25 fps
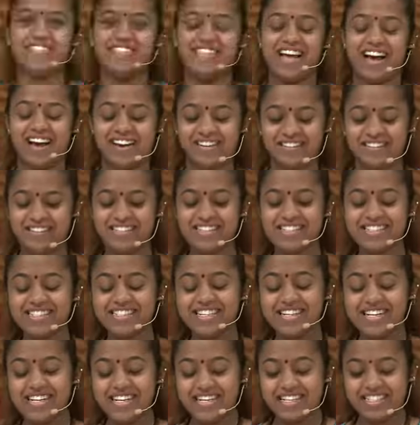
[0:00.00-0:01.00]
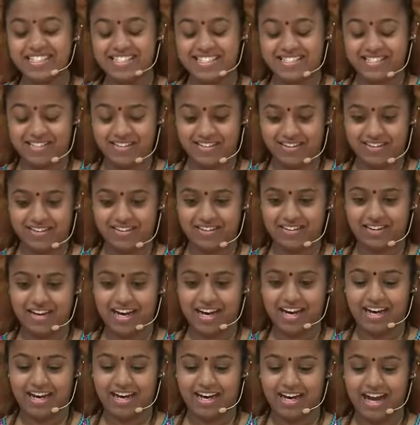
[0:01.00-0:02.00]
his house. So
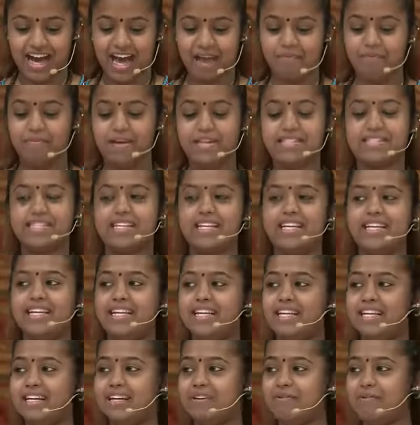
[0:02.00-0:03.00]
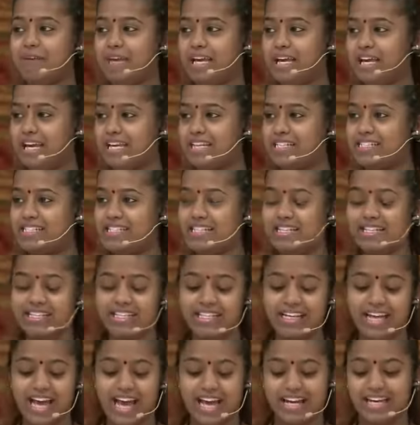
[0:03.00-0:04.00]
I basically needed a
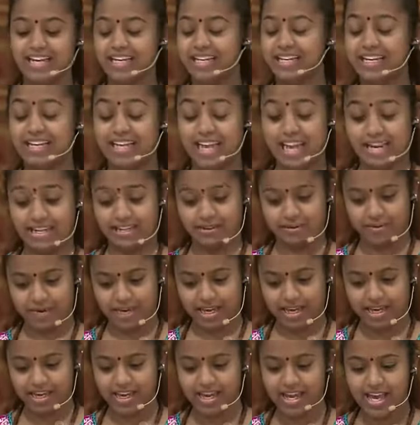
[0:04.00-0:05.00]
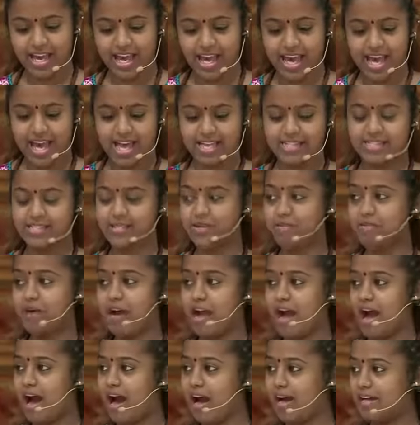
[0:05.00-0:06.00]
vacation. I needed a getaway. And so
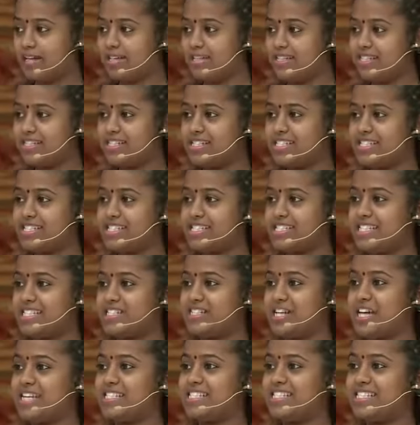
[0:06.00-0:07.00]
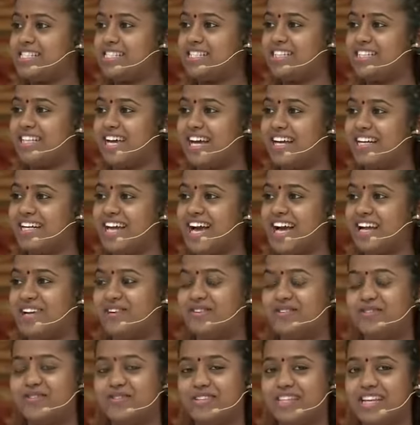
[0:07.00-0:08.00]
my aunt, she suggested that I
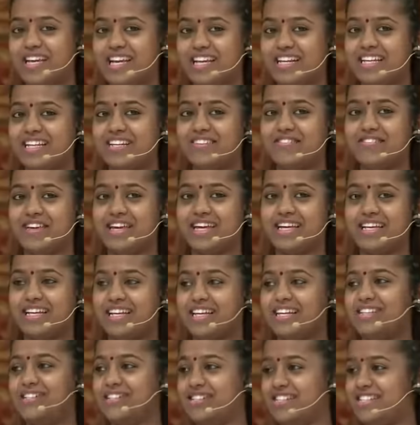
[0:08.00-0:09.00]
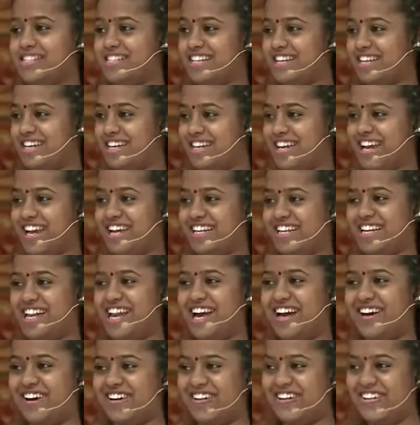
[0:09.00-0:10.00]
do the inner awakening. She's here right
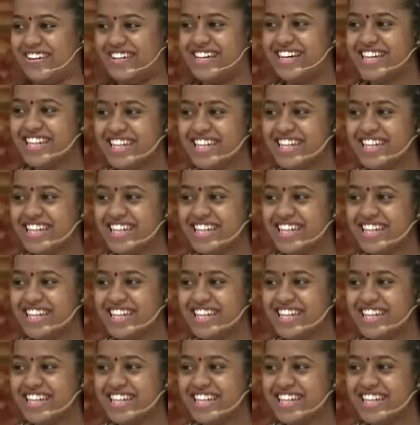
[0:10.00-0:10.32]
now.